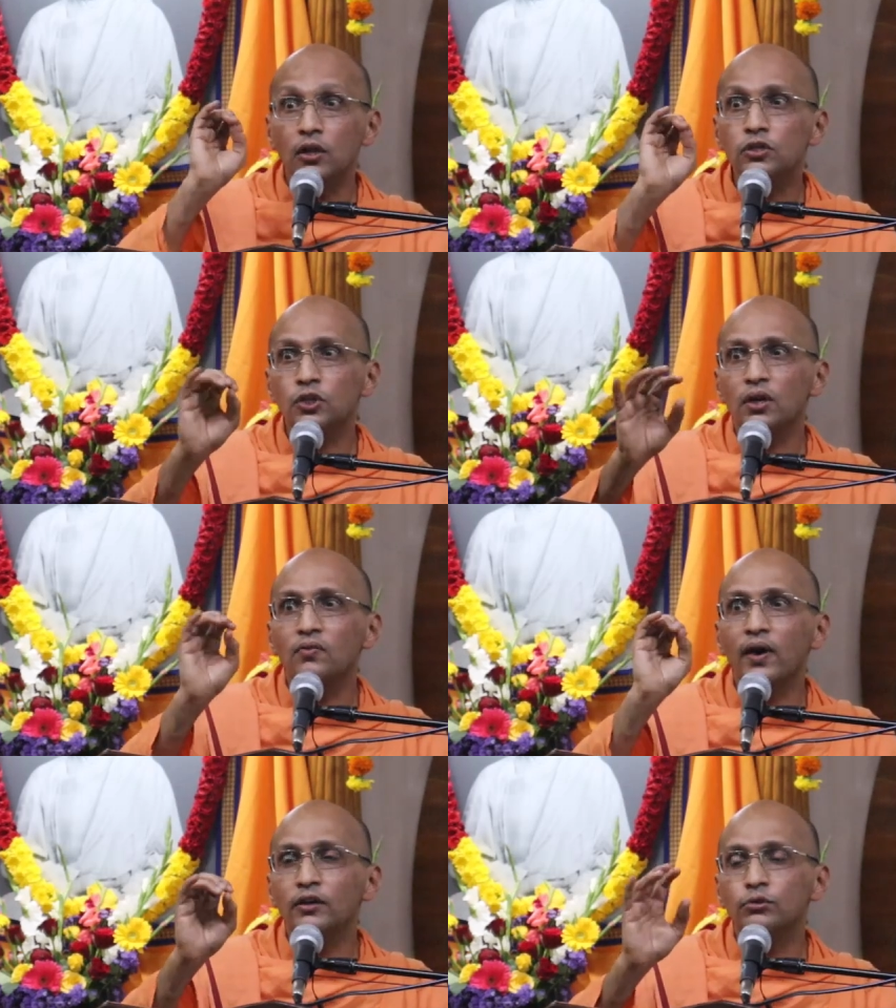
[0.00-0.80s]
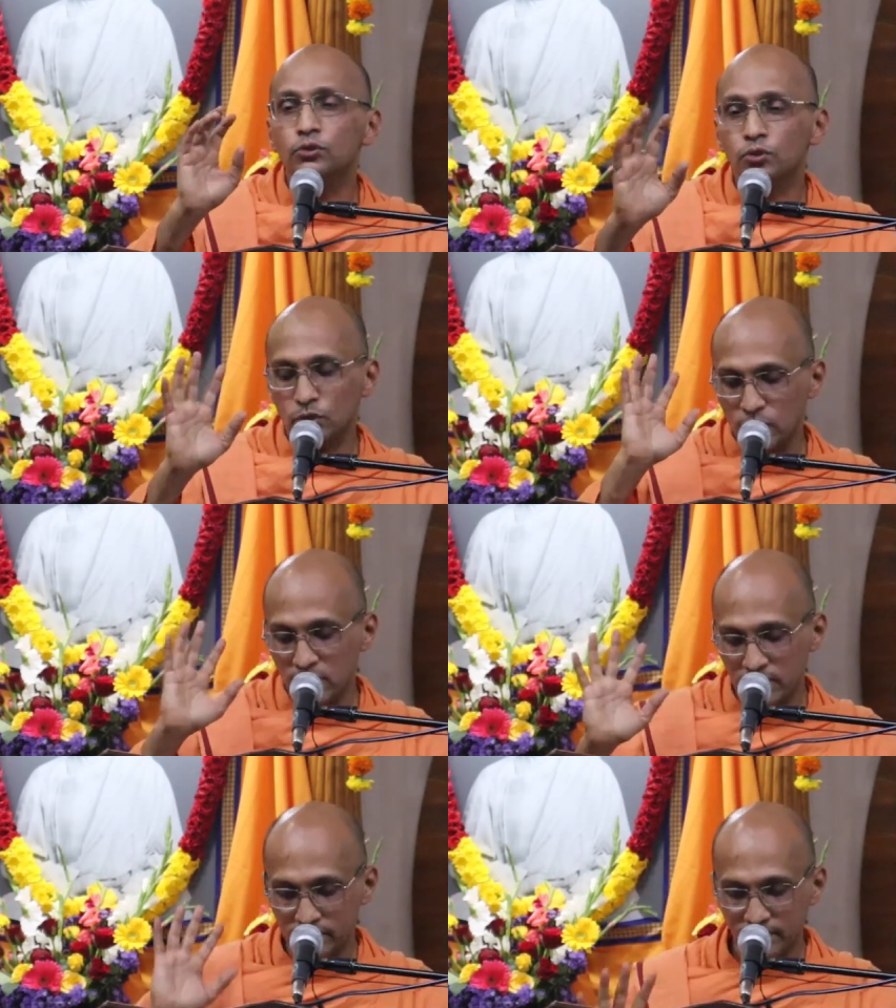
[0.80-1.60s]
cultural values to
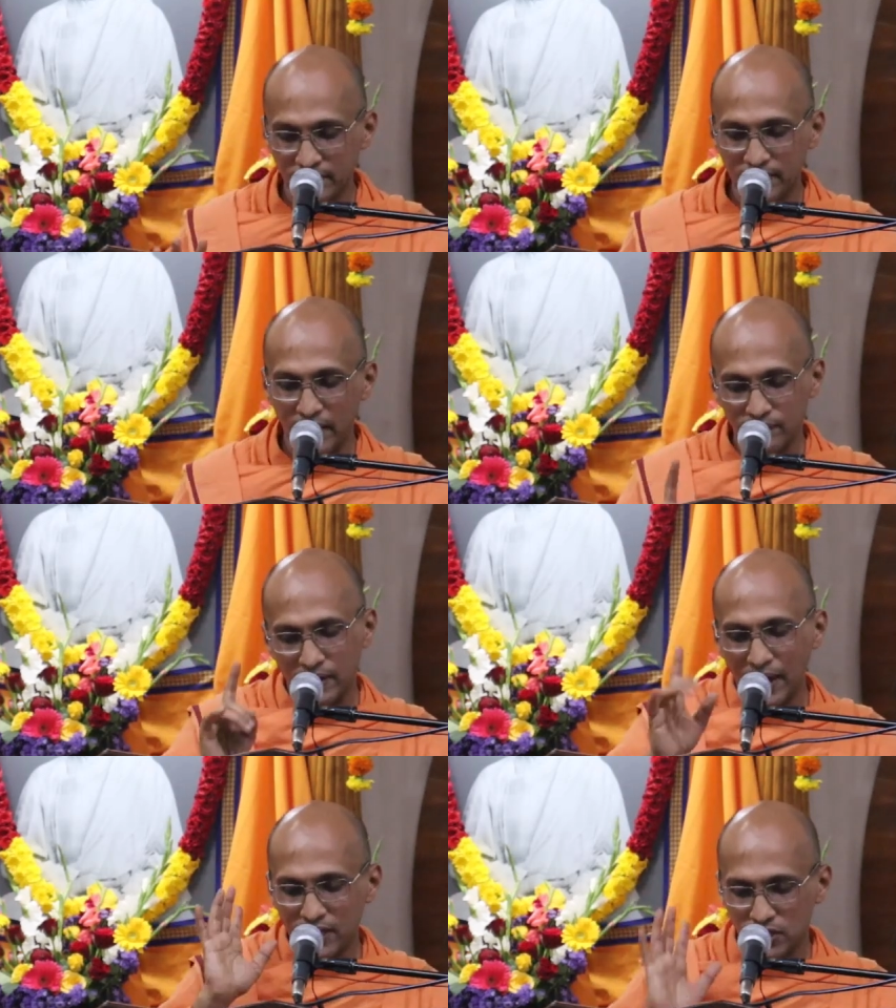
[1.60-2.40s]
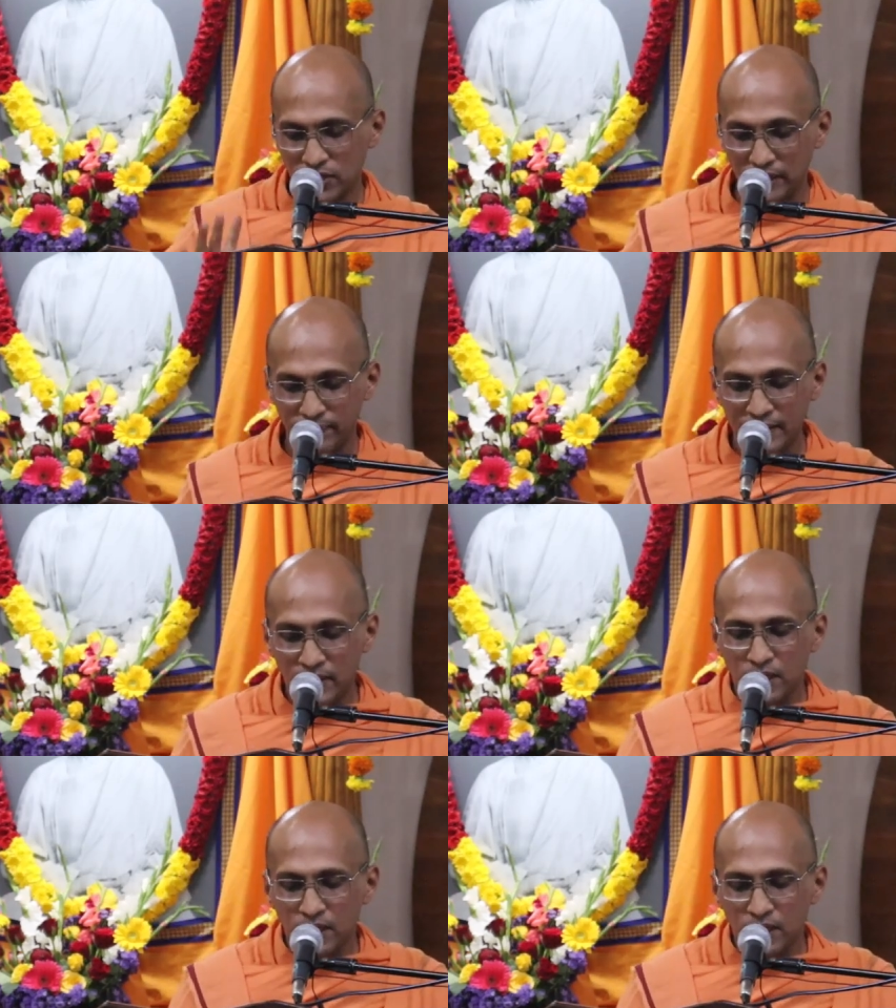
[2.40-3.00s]
children. Anyway, last thing.